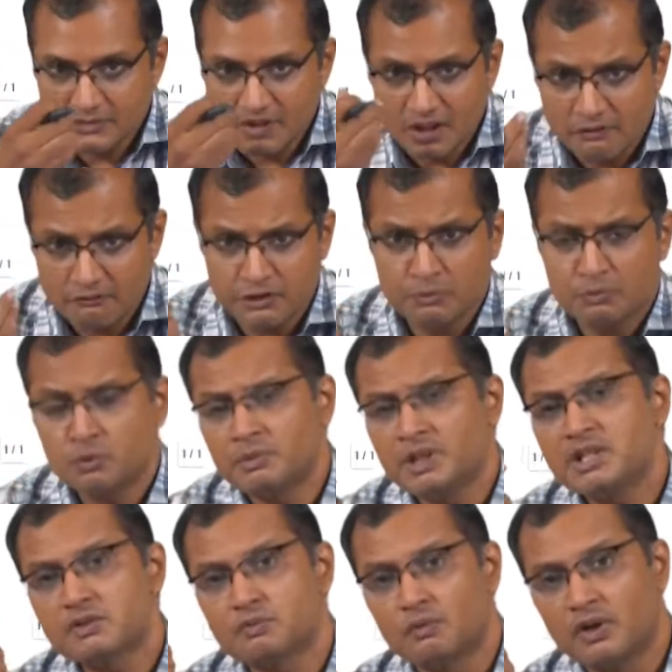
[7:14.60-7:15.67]
V mu
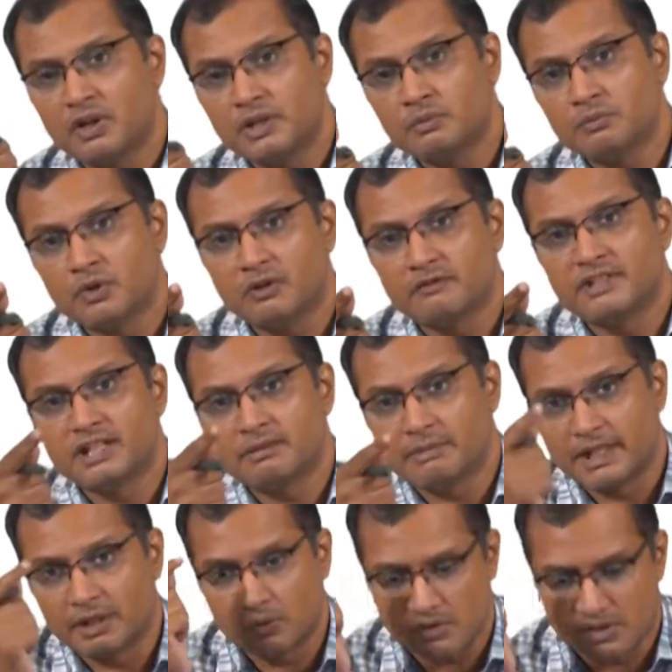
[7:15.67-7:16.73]
means volume of that
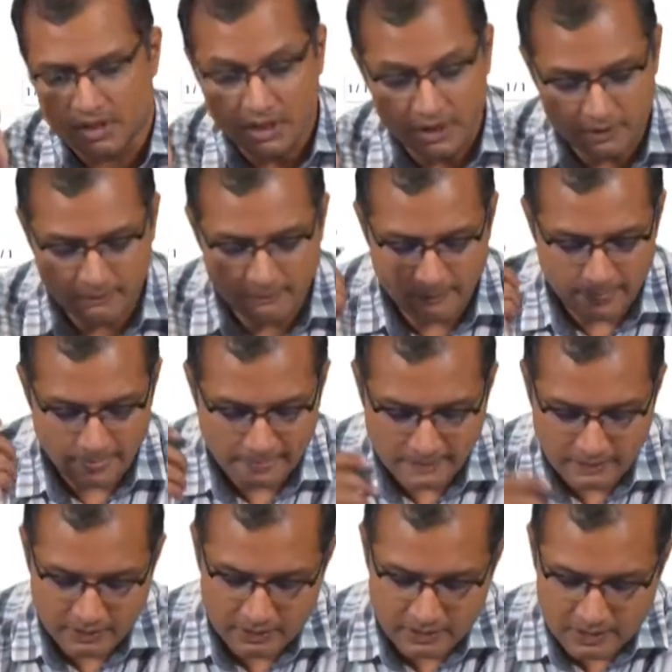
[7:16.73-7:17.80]
microstate,
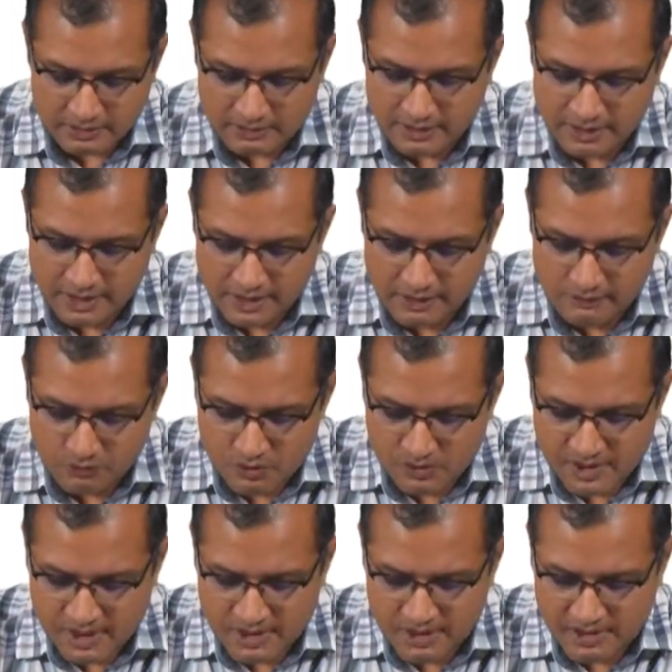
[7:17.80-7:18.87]
then I have to
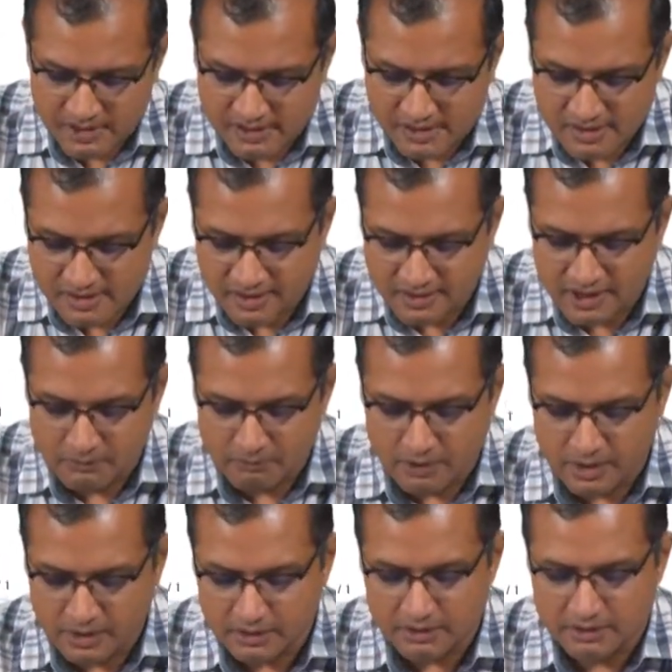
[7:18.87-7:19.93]
say that this is nothing
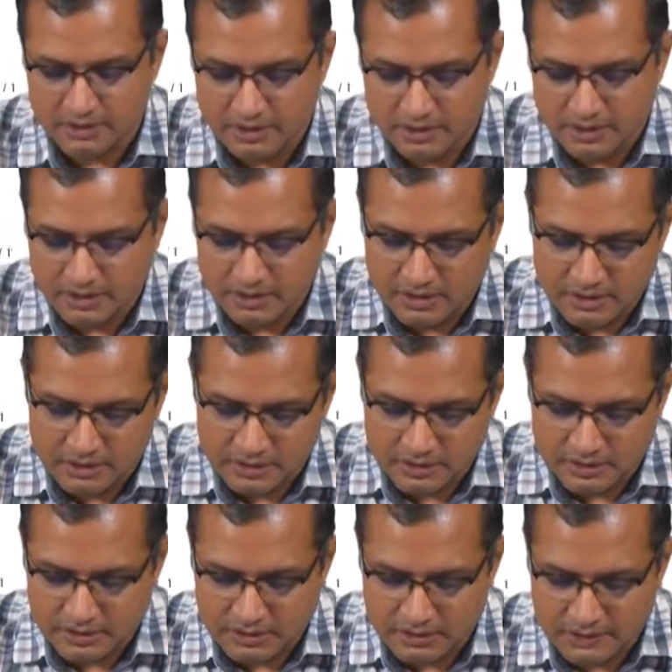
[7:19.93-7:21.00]
but
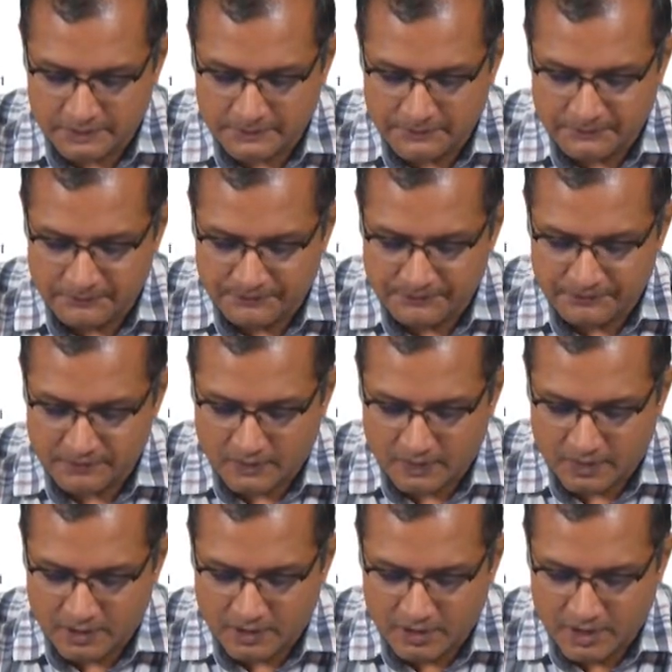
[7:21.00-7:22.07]

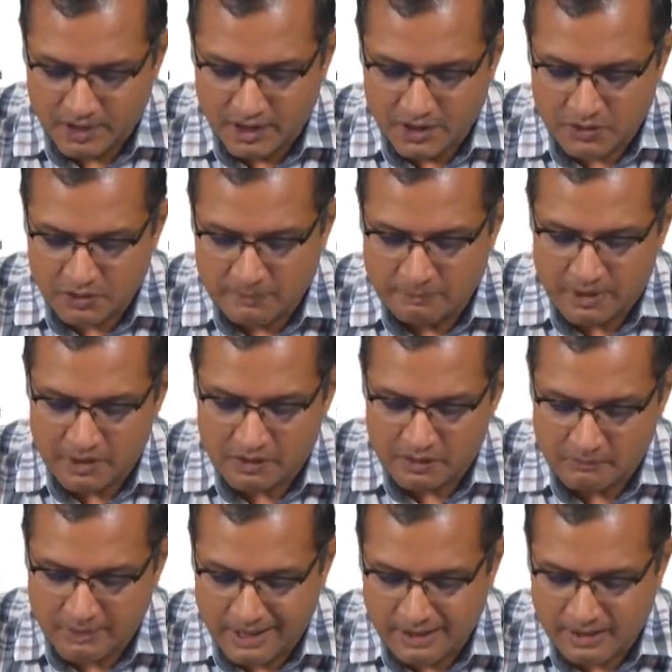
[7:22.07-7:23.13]
e to the power
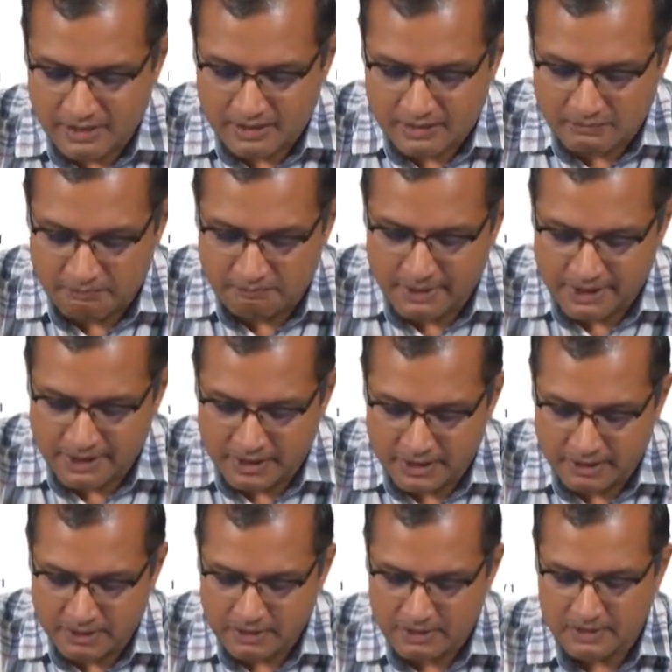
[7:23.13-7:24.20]
minus
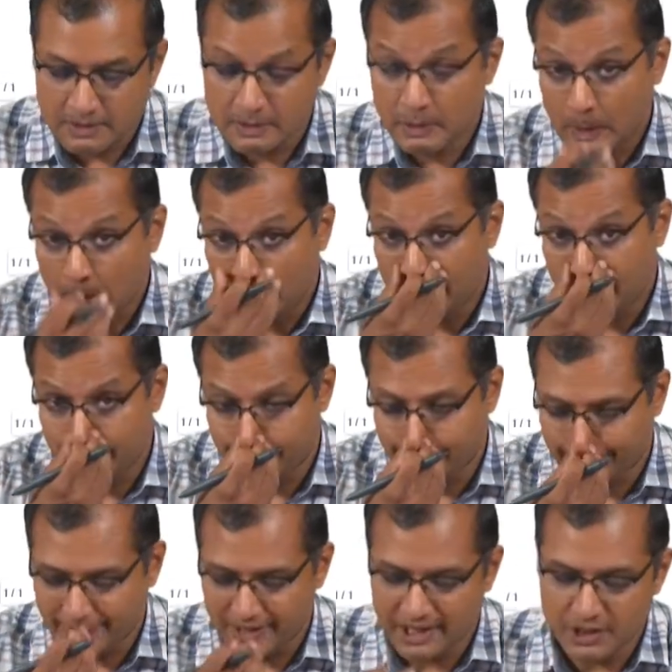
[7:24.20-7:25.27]
beta
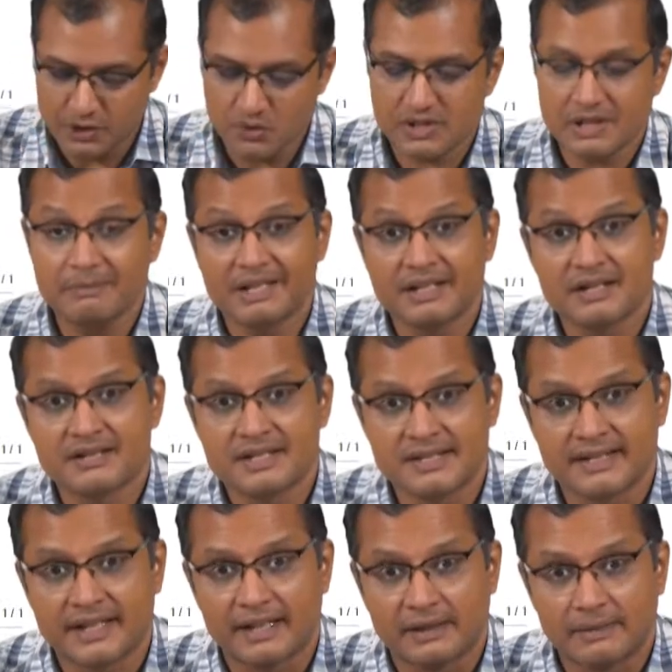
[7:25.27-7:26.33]
into some energy
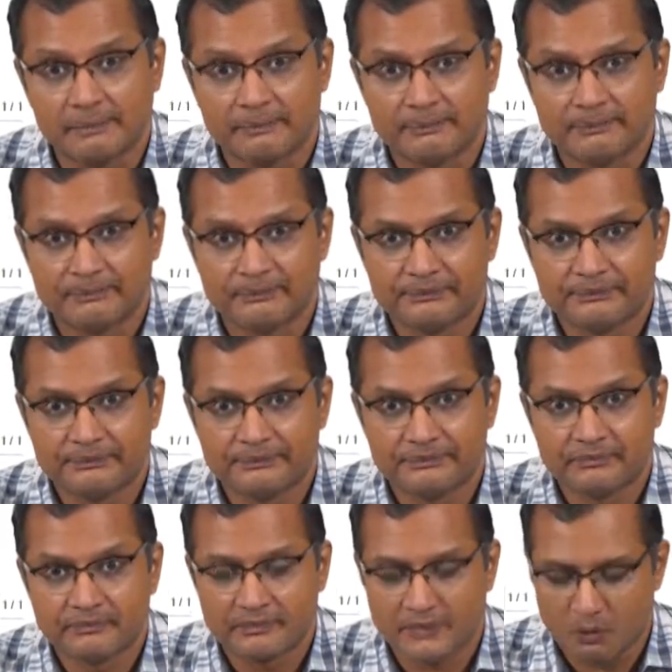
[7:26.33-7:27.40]
scale.
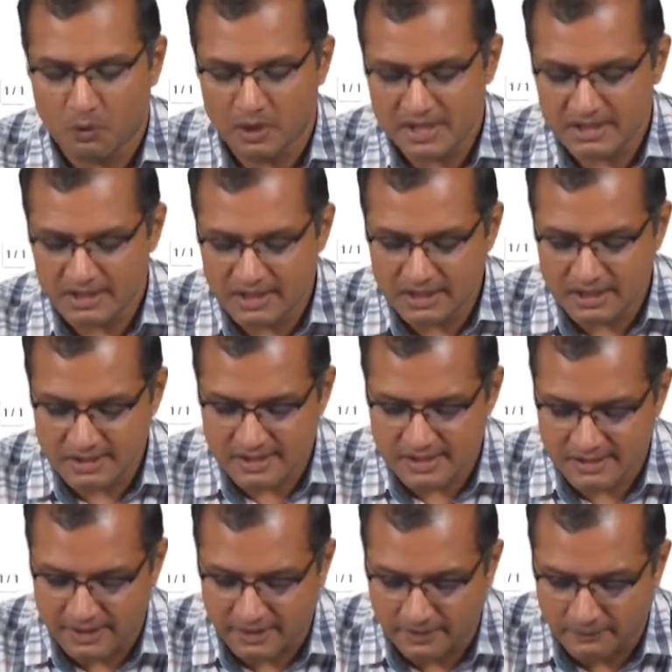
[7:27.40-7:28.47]
Now, what is that energy
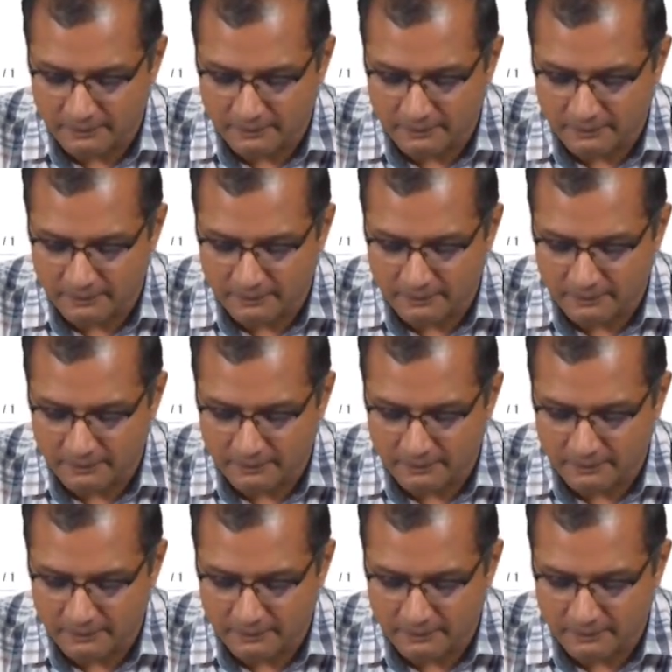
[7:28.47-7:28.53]
scale?